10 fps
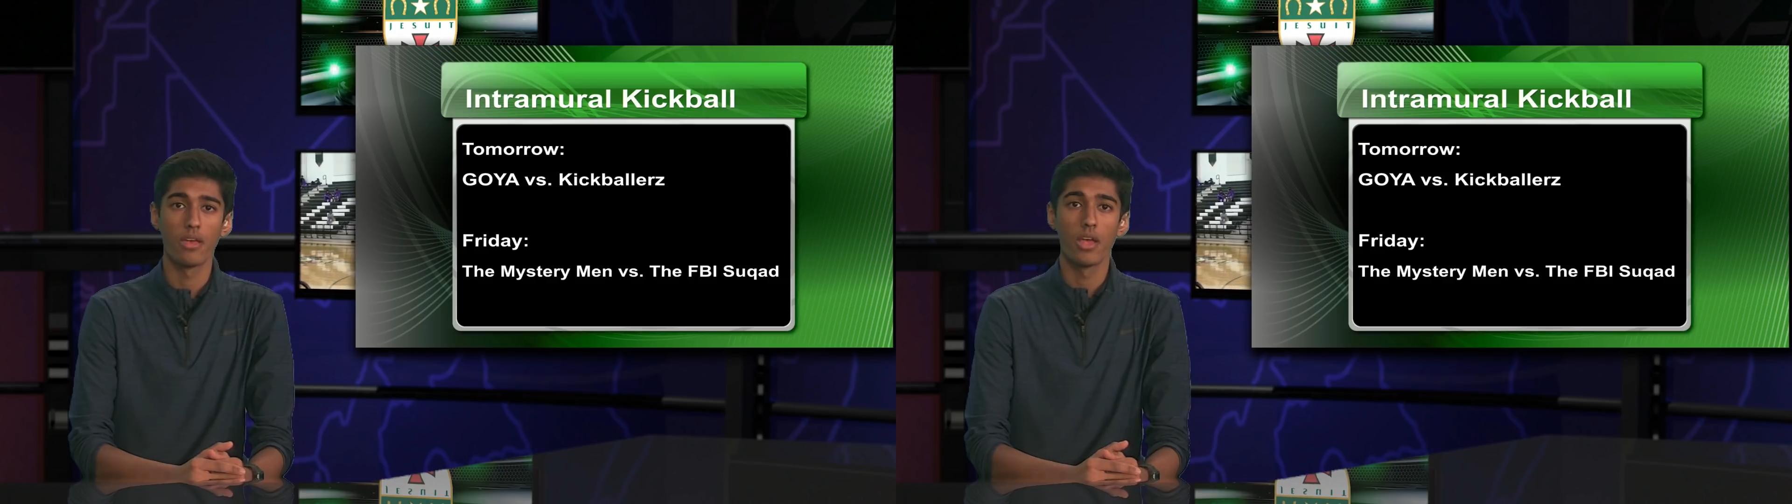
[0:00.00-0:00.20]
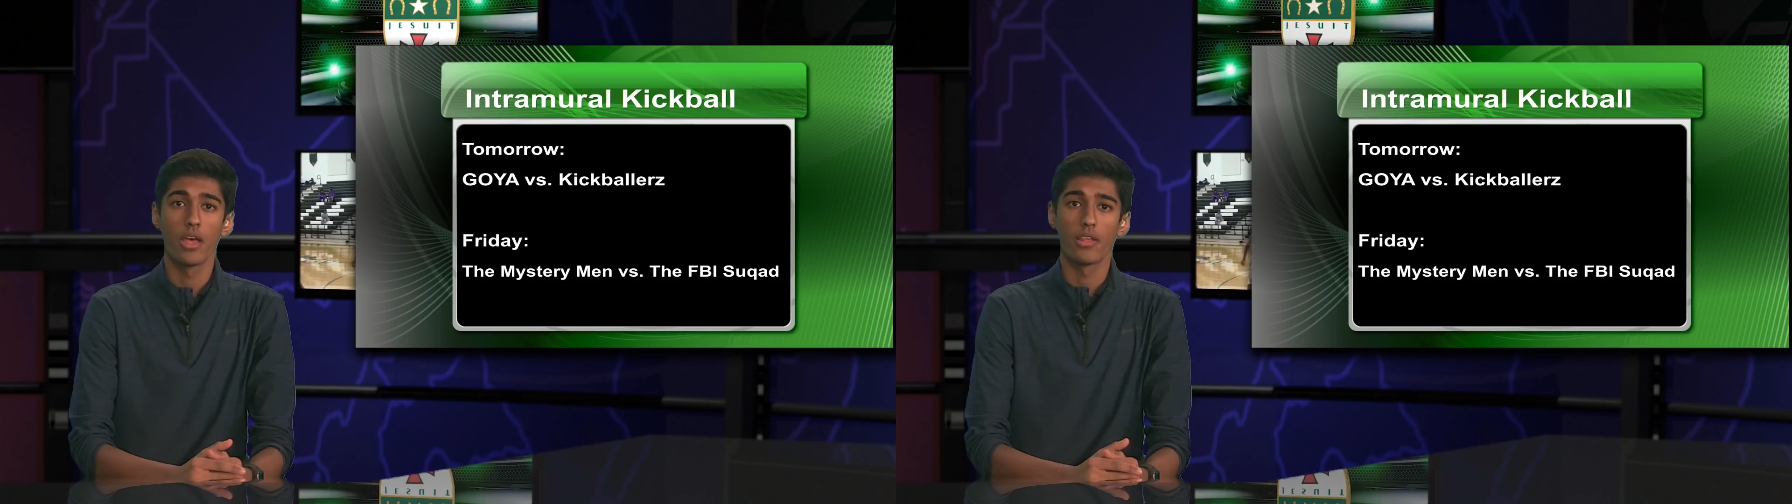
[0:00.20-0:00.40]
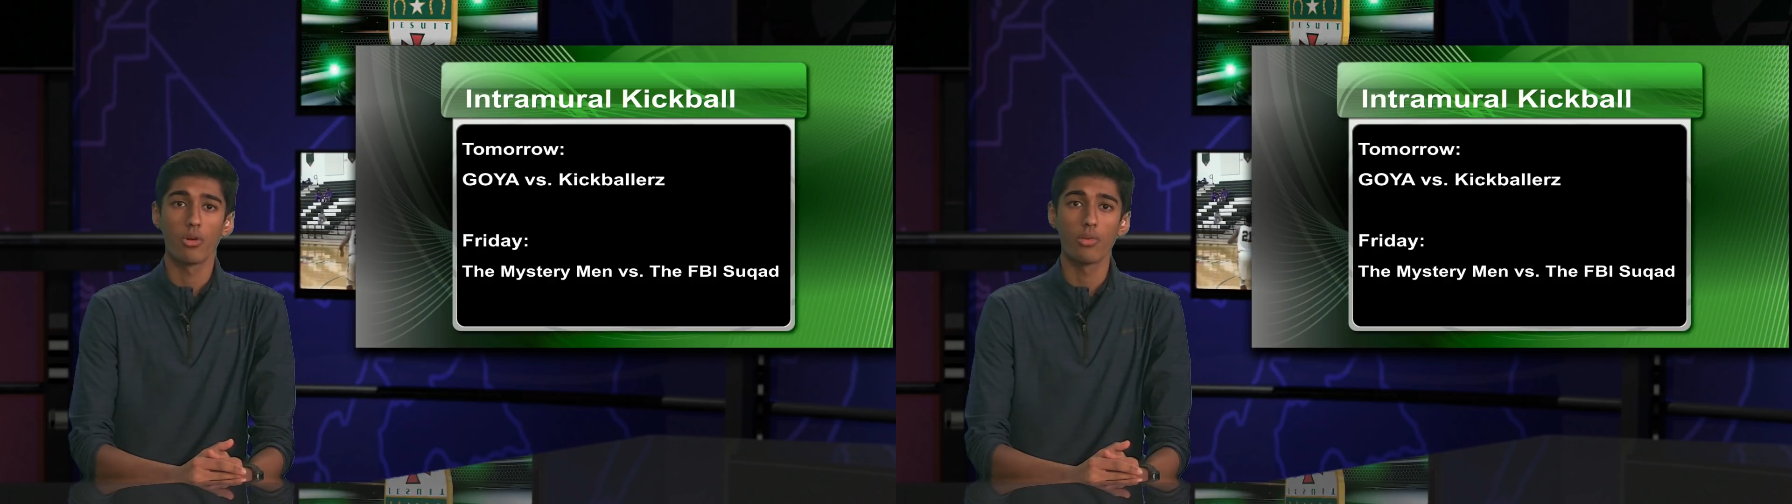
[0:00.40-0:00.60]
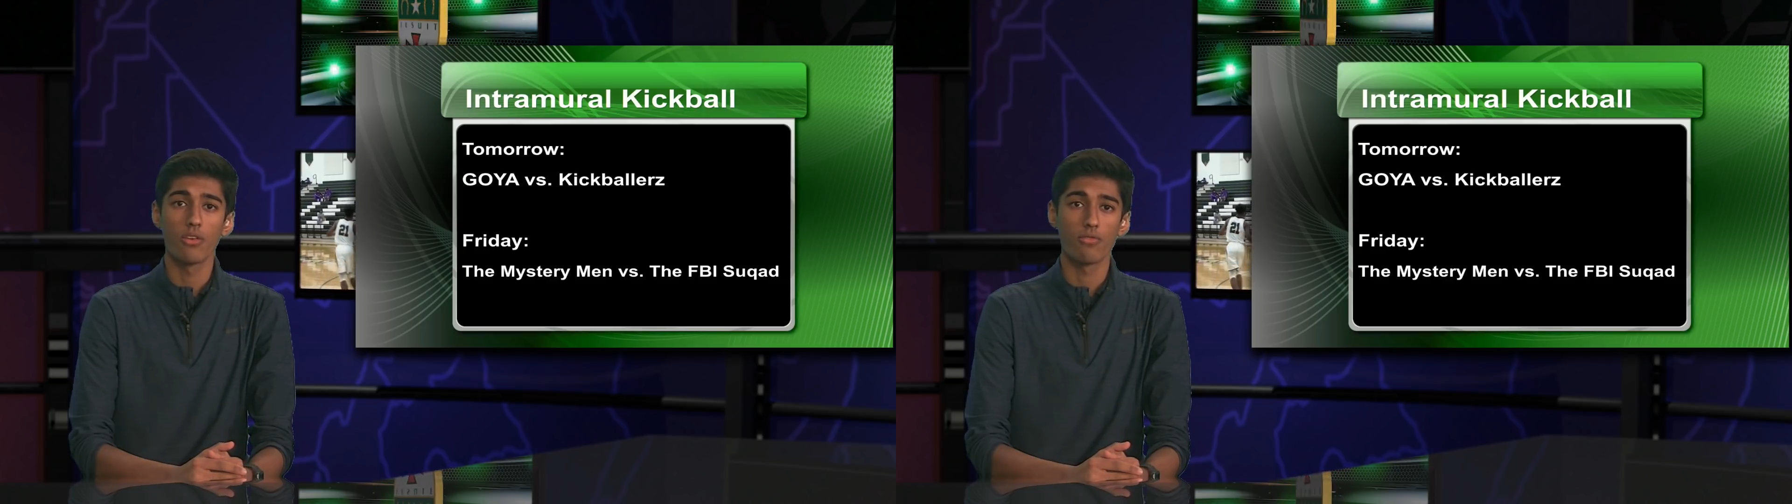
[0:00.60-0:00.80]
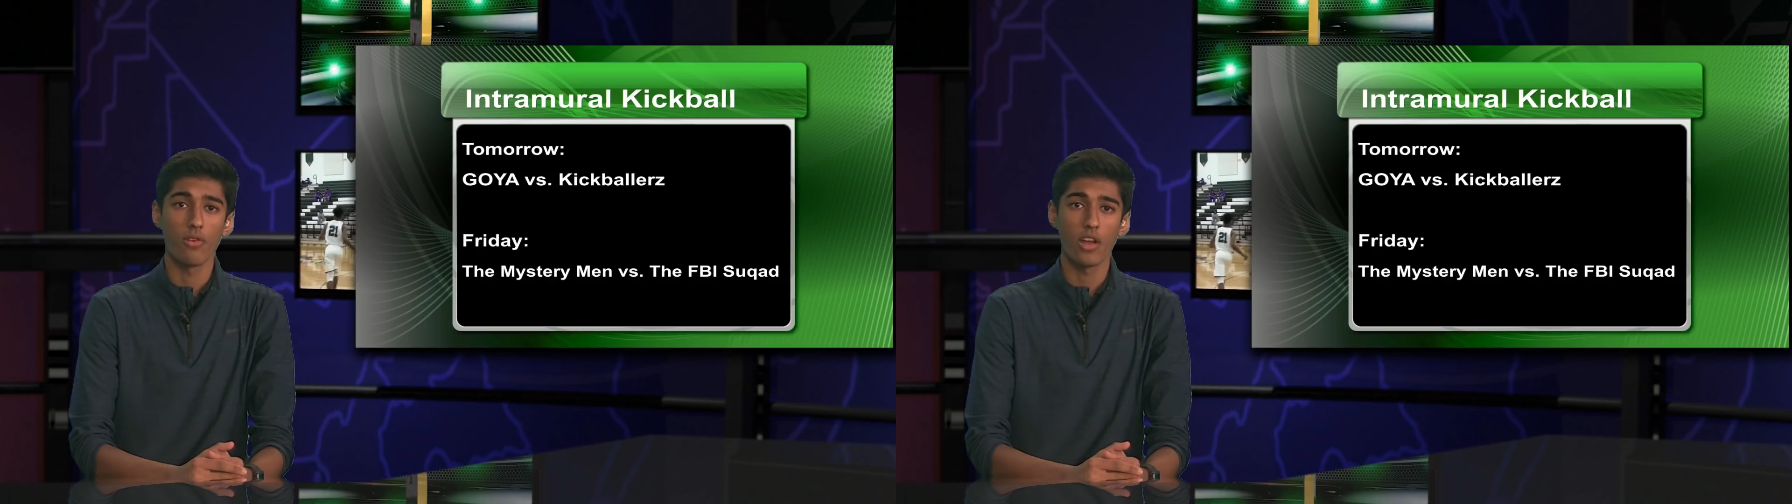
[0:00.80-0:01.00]
There will be
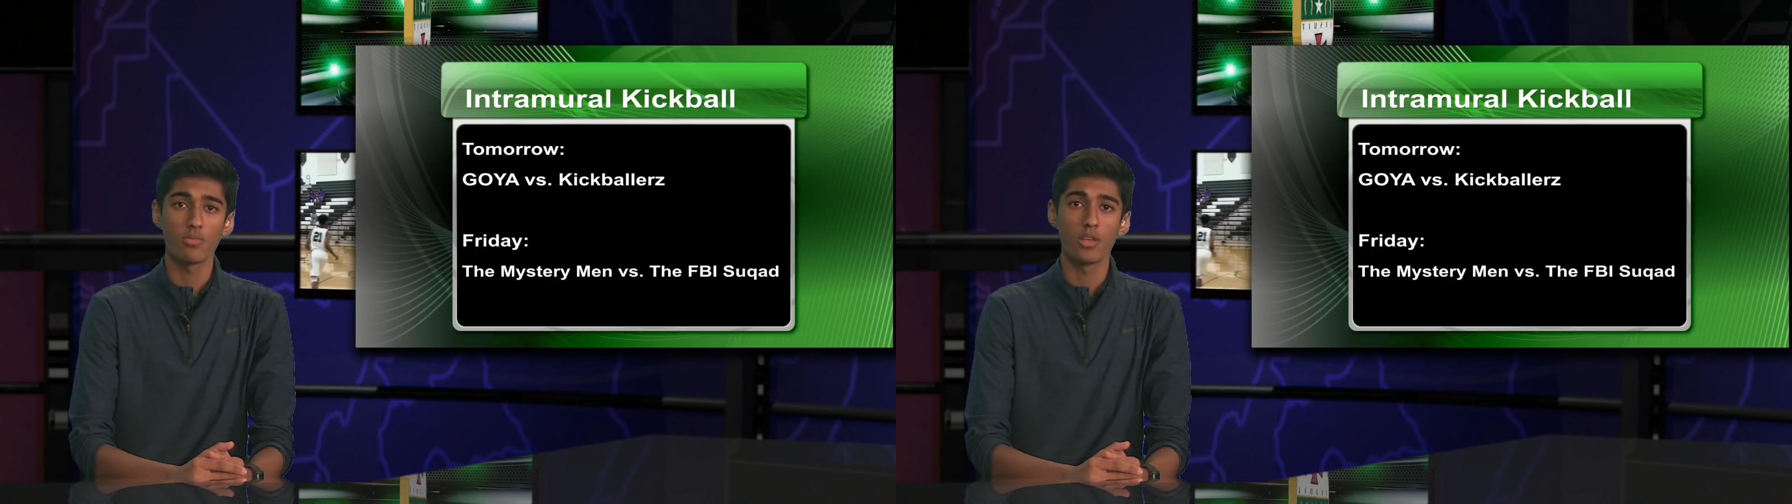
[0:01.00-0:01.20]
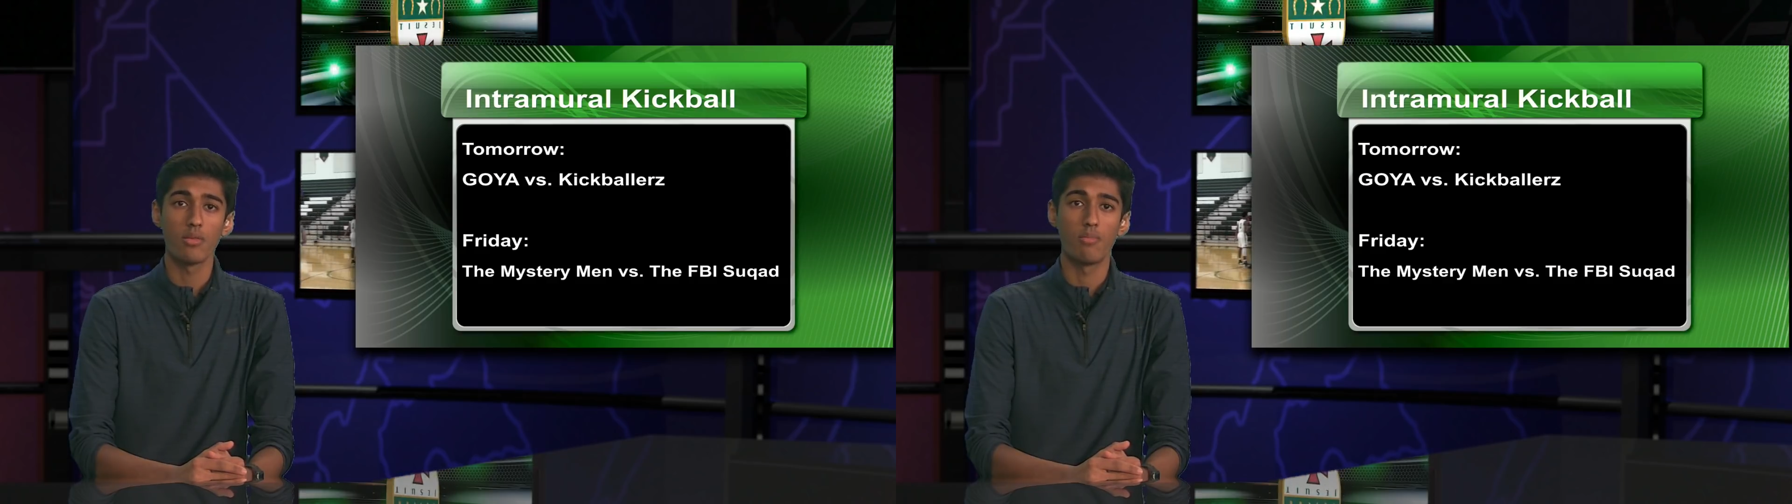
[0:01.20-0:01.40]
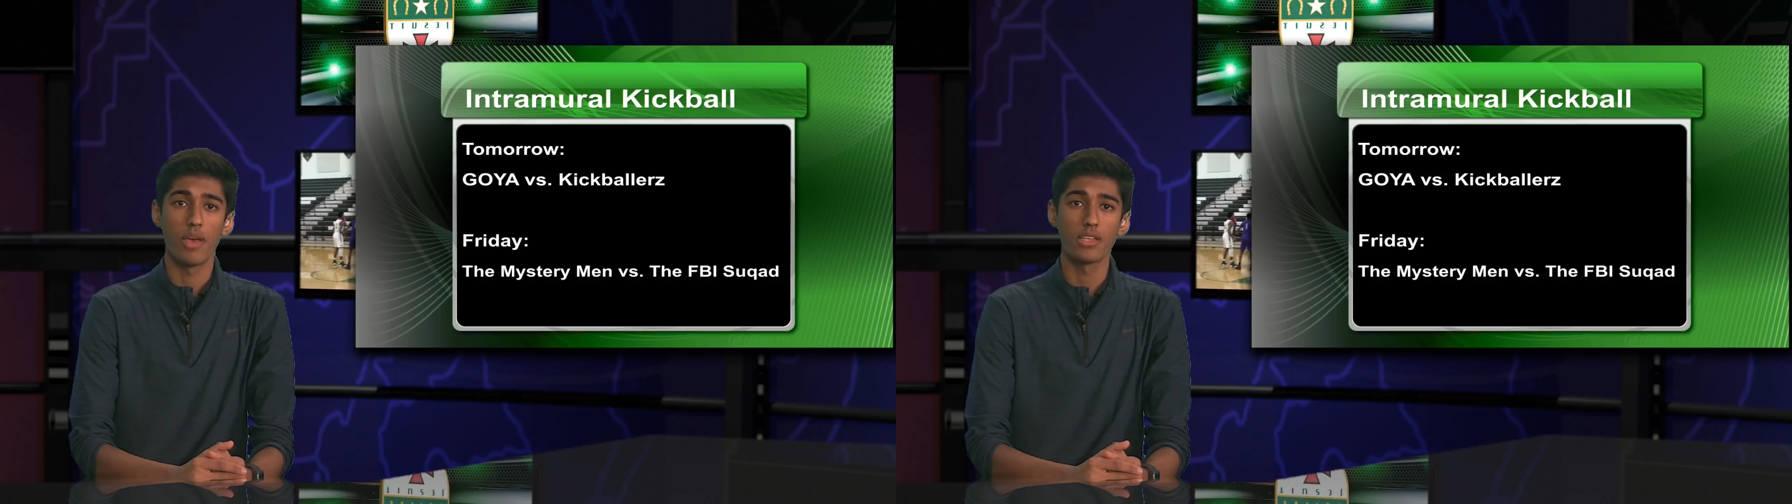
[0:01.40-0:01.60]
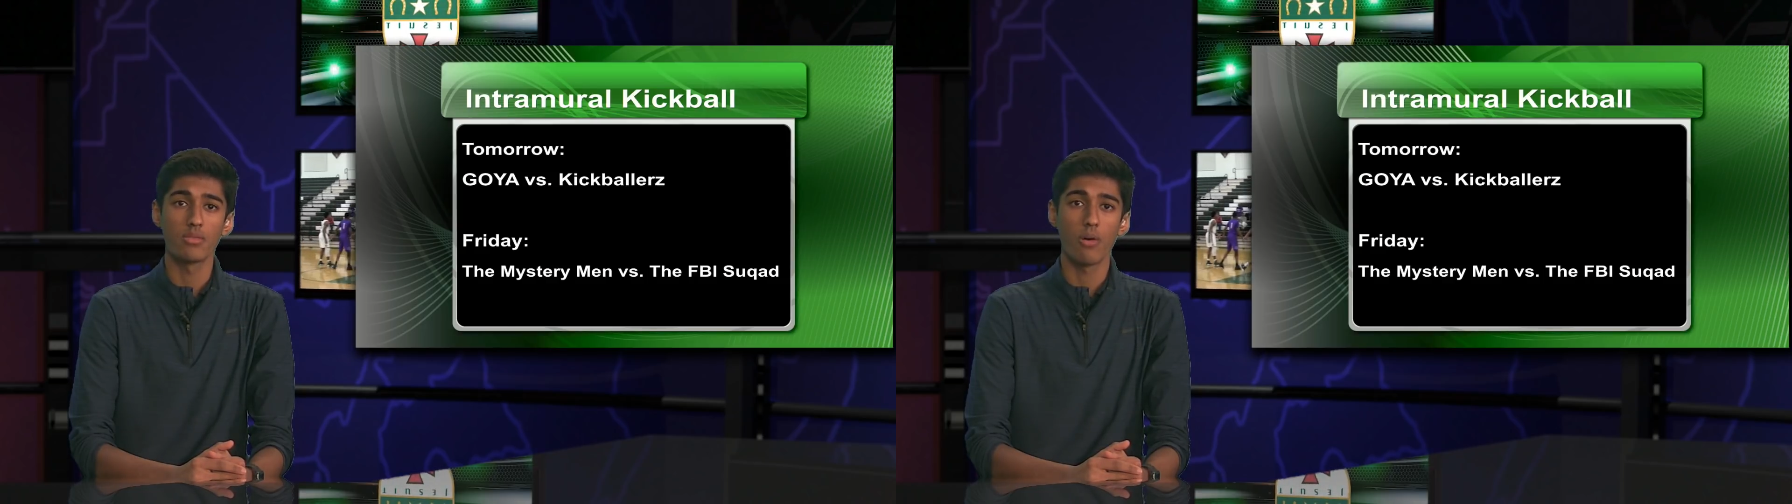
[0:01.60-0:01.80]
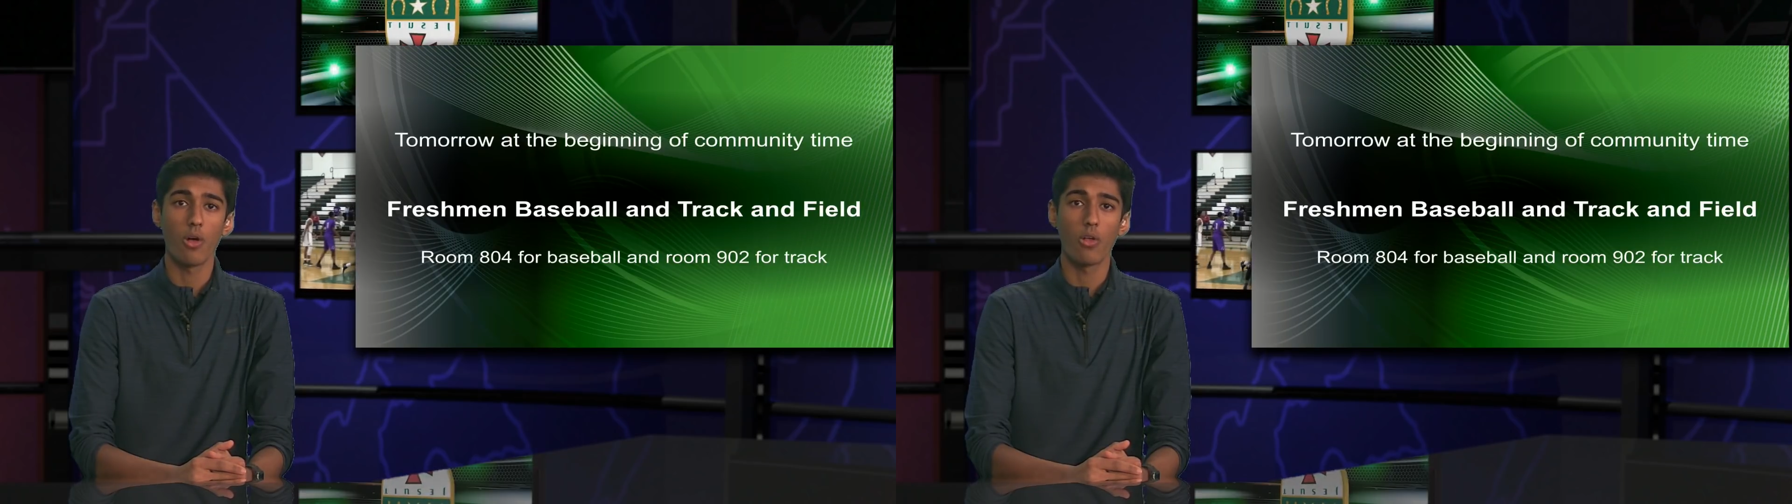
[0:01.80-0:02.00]
a freshman
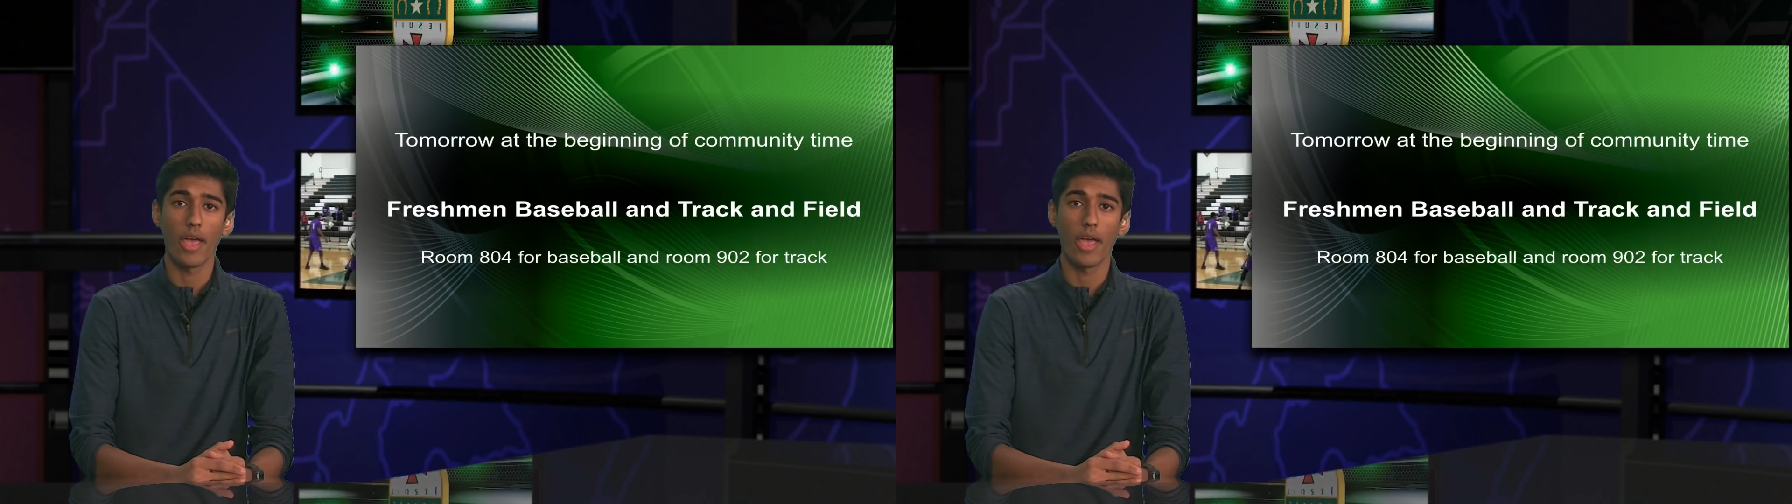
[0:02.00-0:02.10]
baseball